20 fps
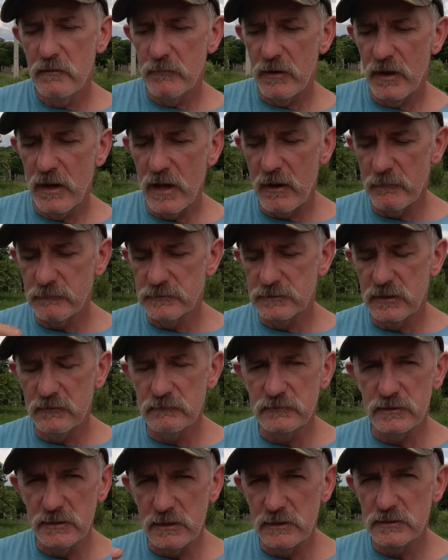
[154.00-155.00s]
perhaps
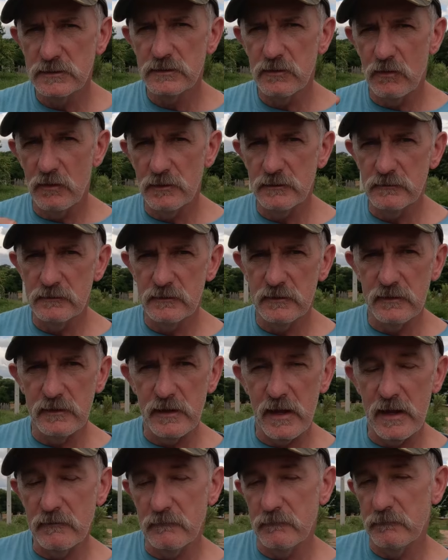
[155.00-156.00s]
gives an insight into
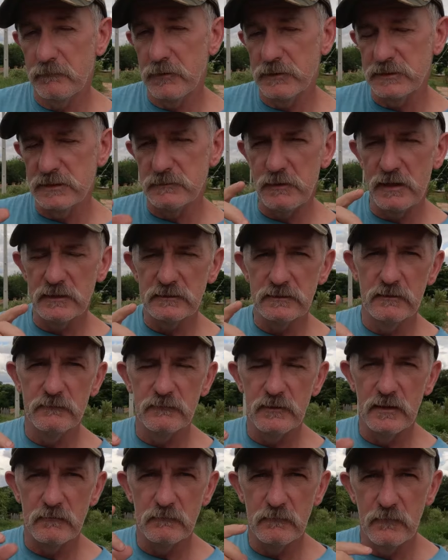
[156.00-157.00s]
that
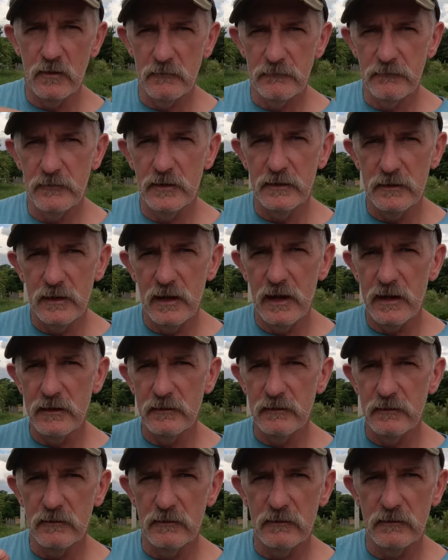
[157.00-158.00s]
perspective that my friend
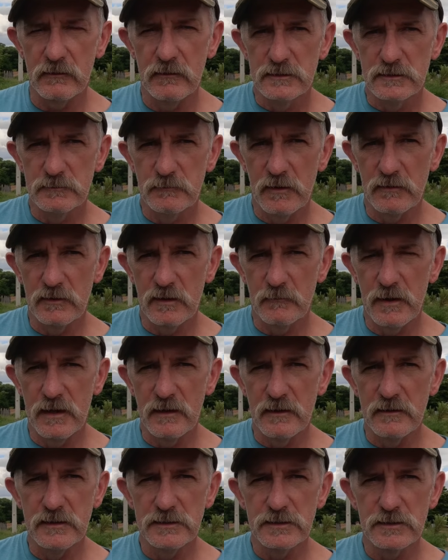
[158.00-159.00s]
had that I spoke
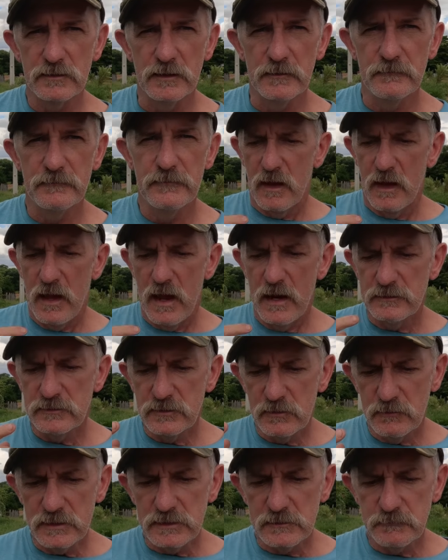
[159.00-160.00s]
about initially. And
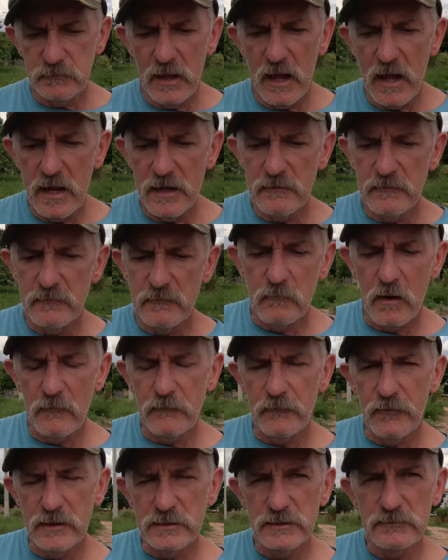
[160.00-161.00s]
to explain, my
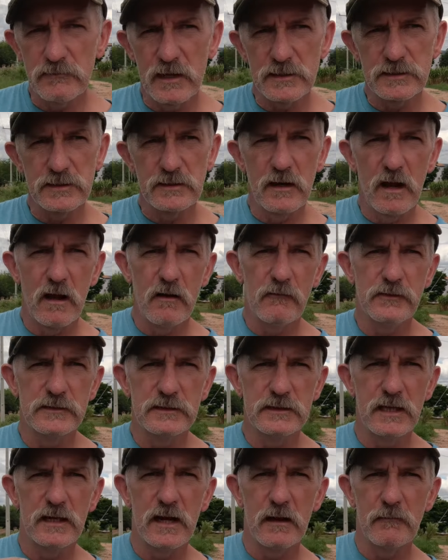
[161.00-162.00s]
friend's rationale for
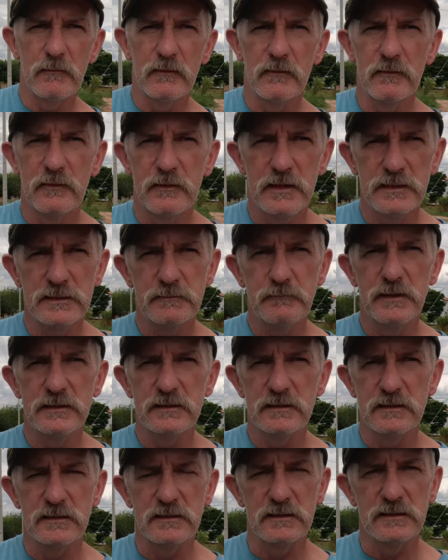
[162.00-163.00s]
setting up this
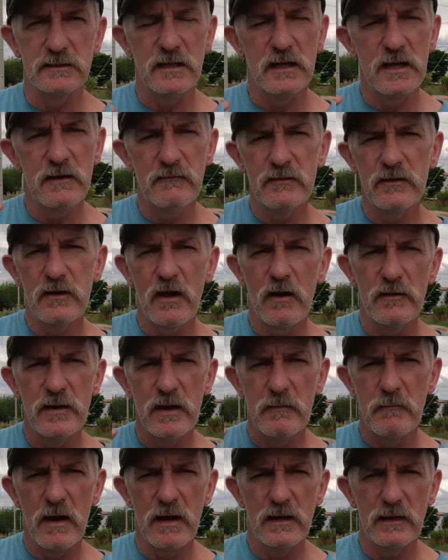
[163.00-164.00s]
business is, even though
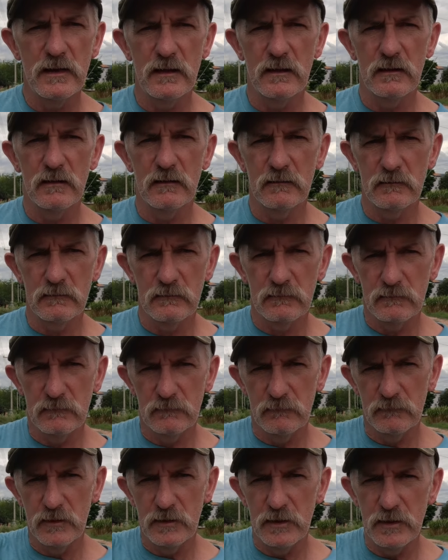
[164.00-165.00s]
they're making
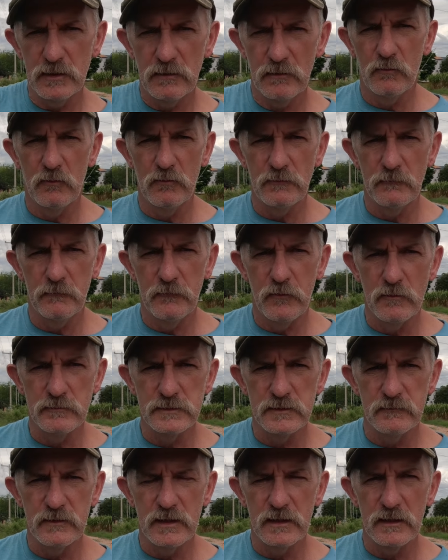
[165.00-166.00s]
really good
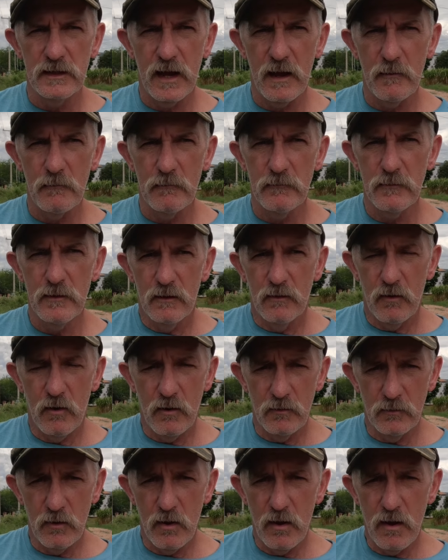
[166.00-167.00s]
forms of income
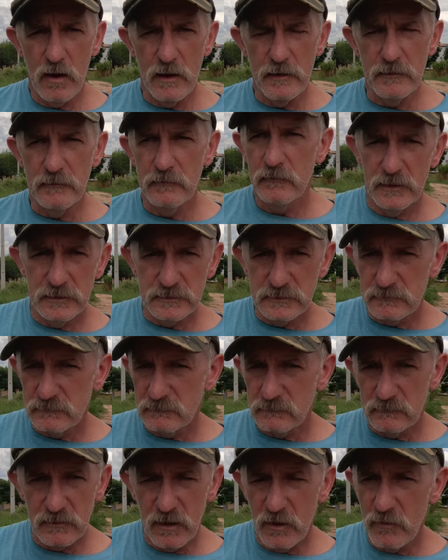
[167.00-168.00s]
online, there's
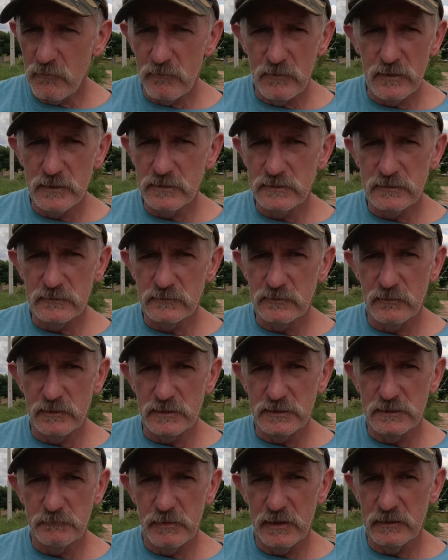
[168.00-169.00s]
no reason to
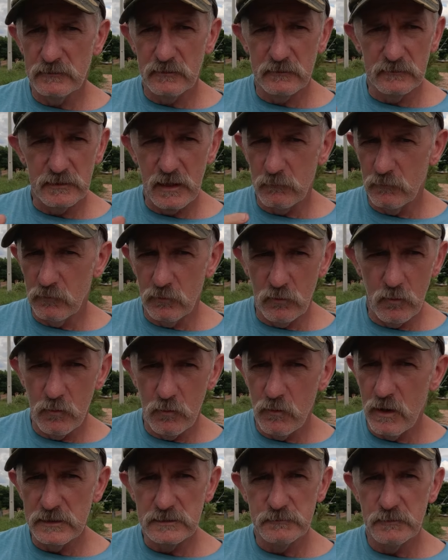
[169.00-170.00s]
expect that that will
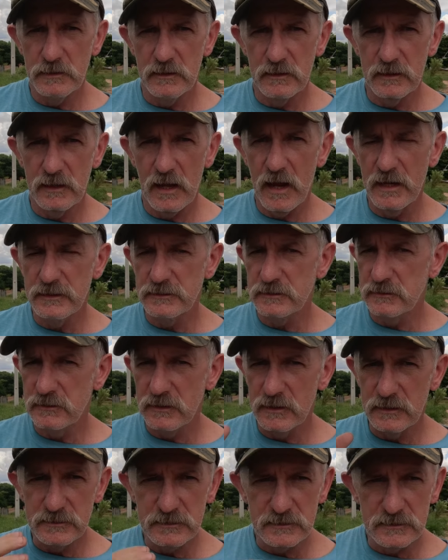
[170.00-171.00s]
always be the case. And
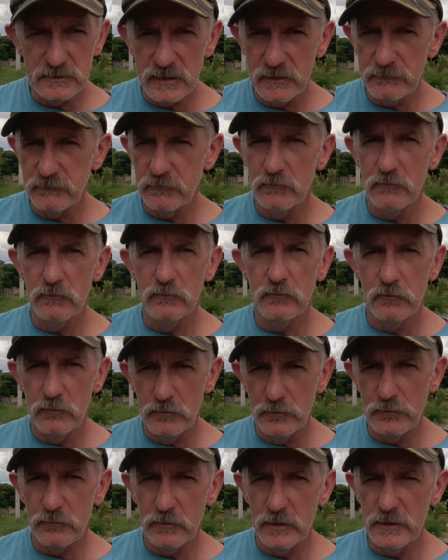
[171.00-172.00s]
there's several
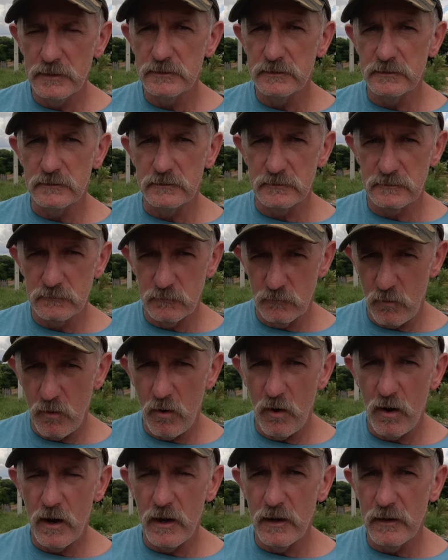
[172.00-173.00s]
good reasons
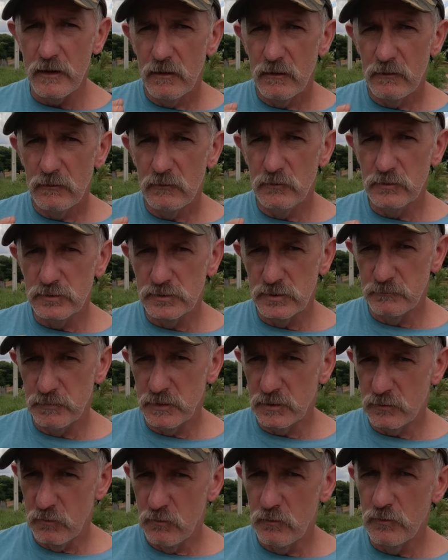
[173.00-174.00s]
why you should
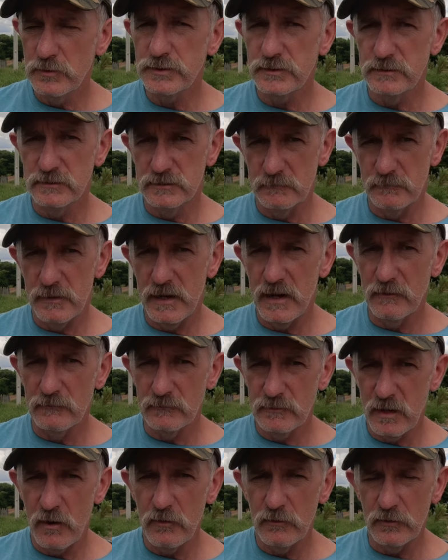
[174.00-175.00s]
be cautious about
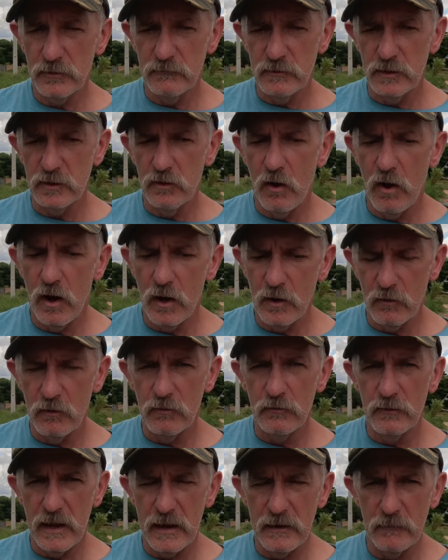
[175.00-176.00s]
totally relying
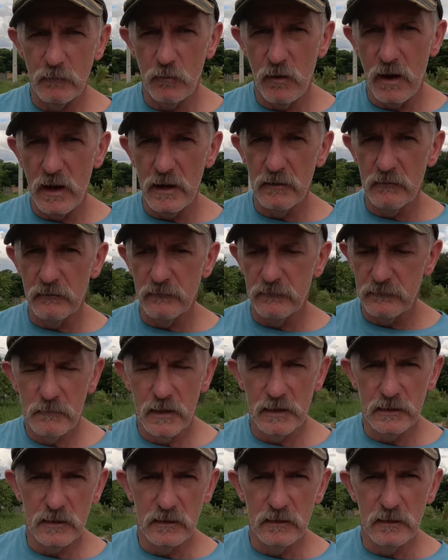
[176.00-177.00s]
on that way of
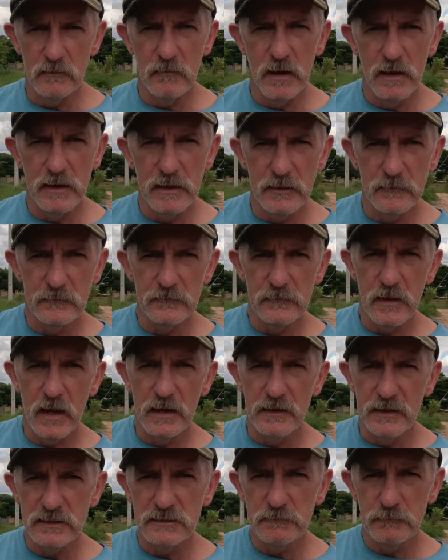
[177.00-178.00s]
making your money.
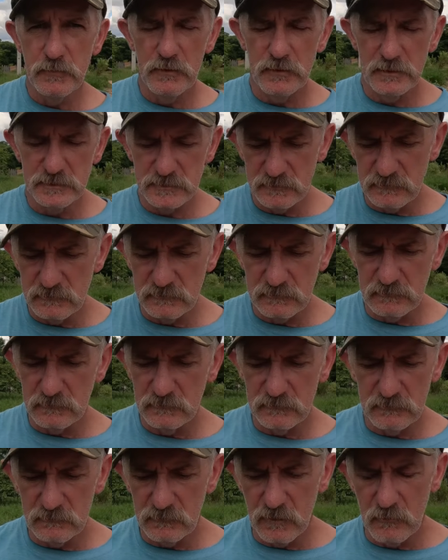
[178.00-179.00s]
And this
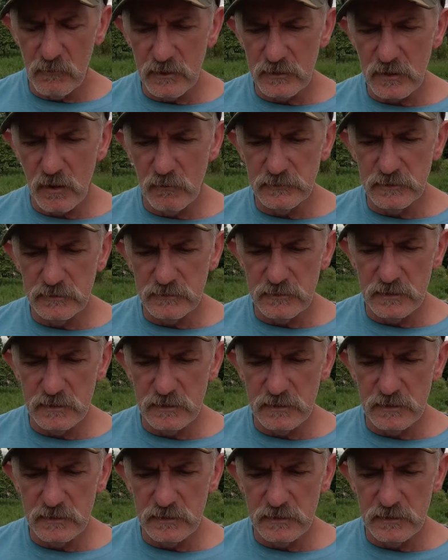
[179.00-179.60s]
person, I won't go into